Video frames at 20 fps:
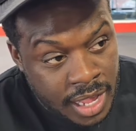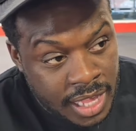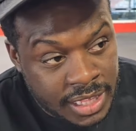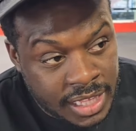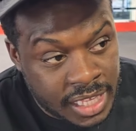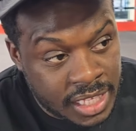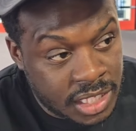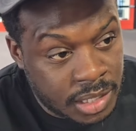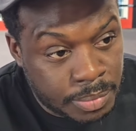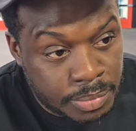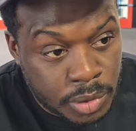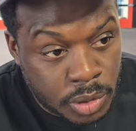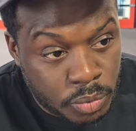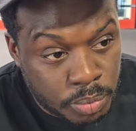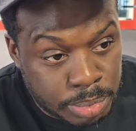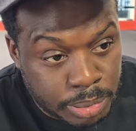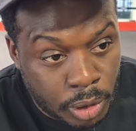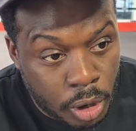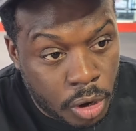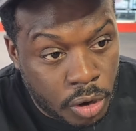I think the, the
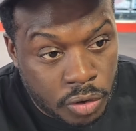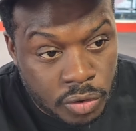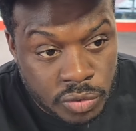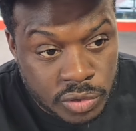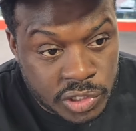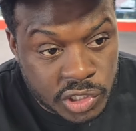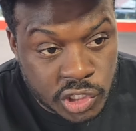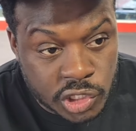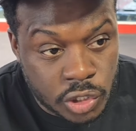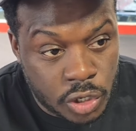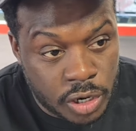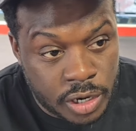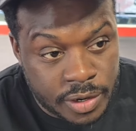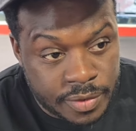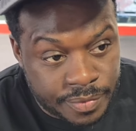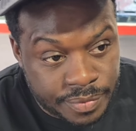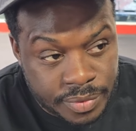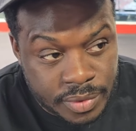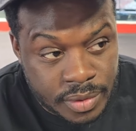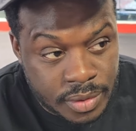brawl gonna
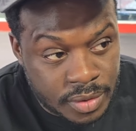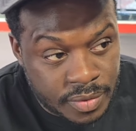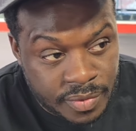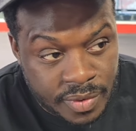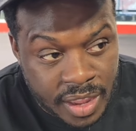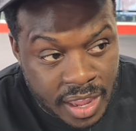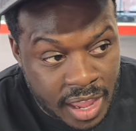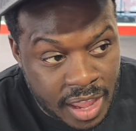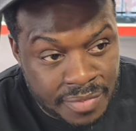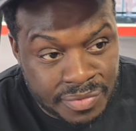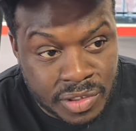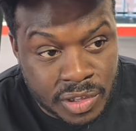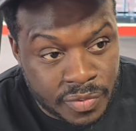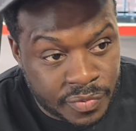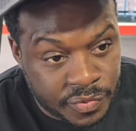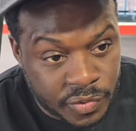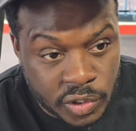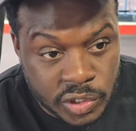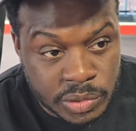start after the